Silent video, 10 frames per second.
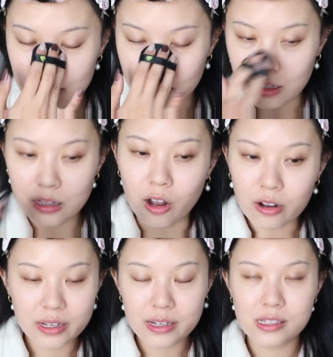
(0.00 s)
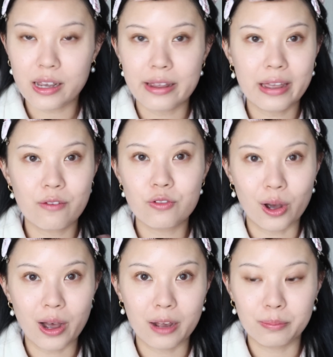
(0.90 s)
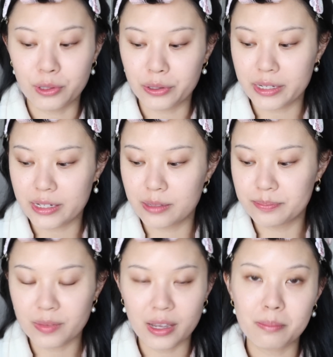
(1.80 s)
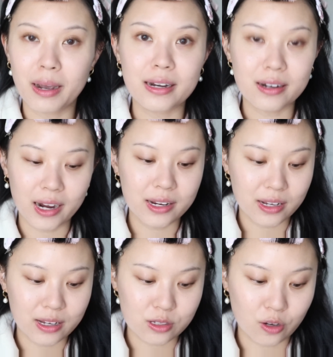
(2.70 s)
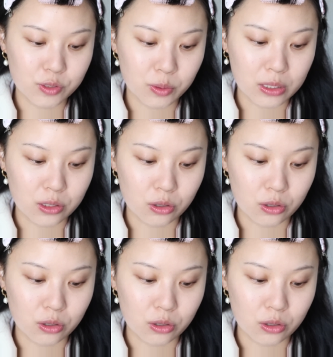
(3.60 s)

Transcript: the longest I have not uploaded in my 9 years of doing